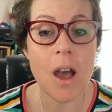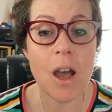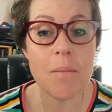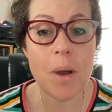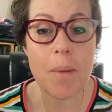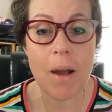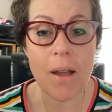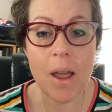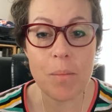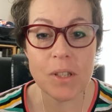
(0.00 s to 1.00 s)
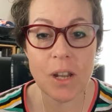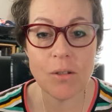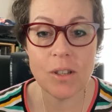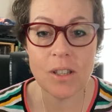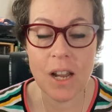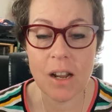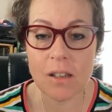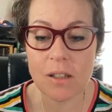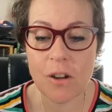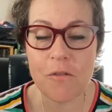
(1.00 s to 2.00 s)
about episode
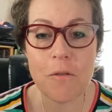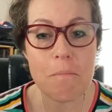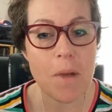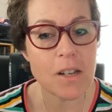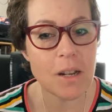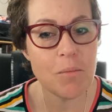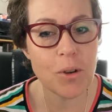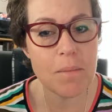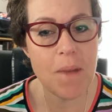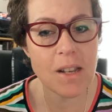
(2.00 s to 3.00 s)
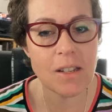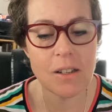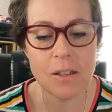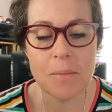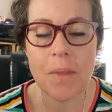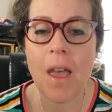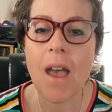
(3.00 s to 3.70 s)
6 of Monday Morning Matters.